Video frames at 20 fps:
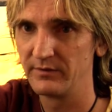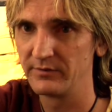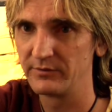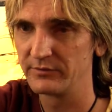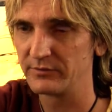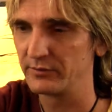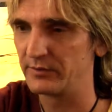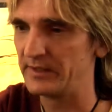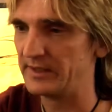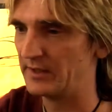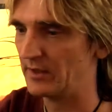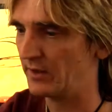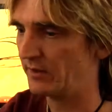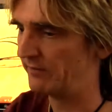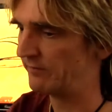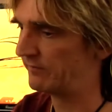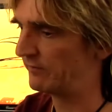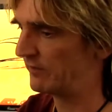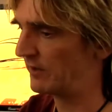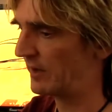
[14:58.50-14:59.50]
screen
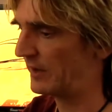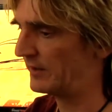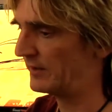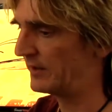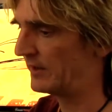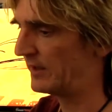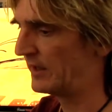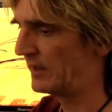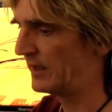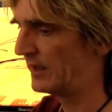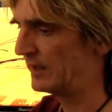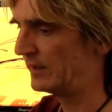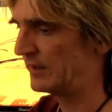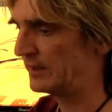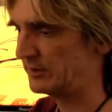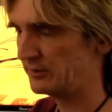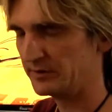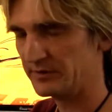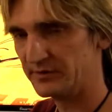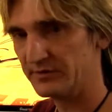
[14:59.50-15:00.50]
on the front
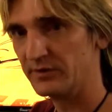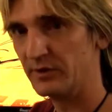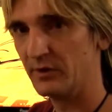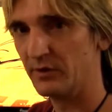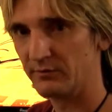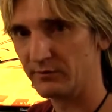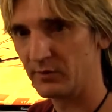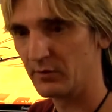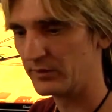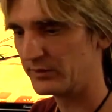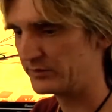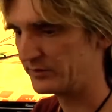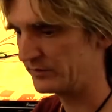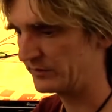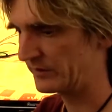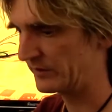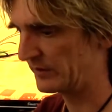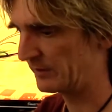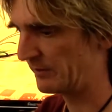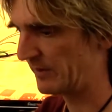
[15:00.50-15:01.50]
that you can still, of course,
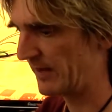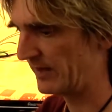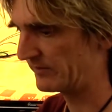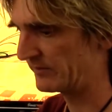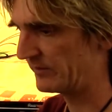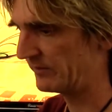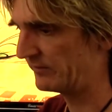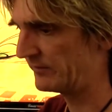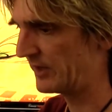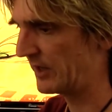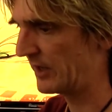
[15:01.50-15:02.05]
use the capacitive